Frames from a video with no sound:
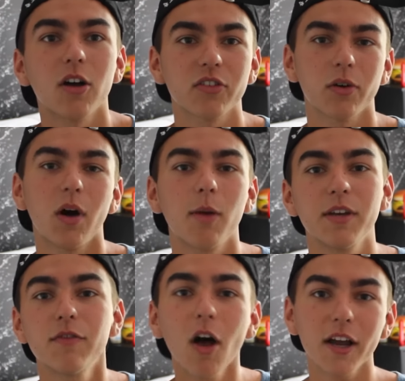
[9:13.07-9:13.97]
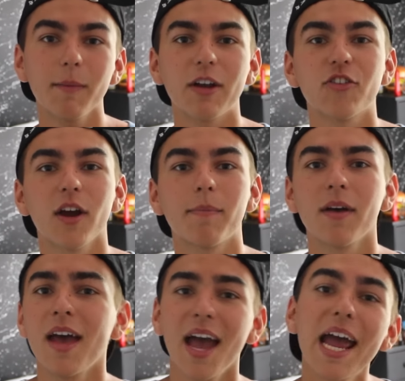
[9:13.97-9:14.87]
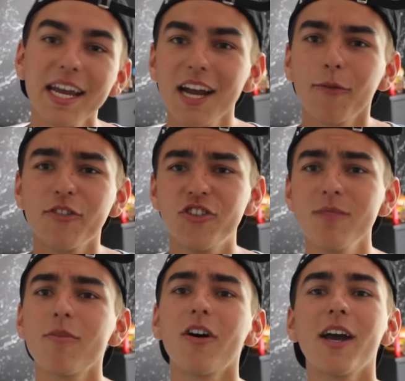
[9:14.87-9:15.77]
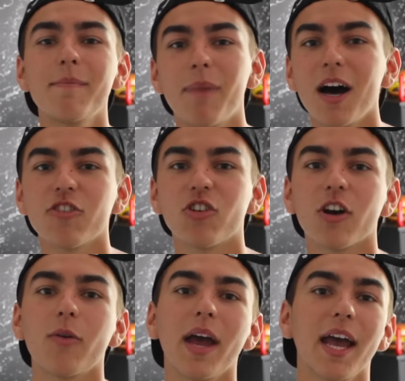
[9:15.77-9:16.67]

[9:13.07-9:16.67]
Also, I'll be vlogging my trip, hanging out with G-Maw and Poncho,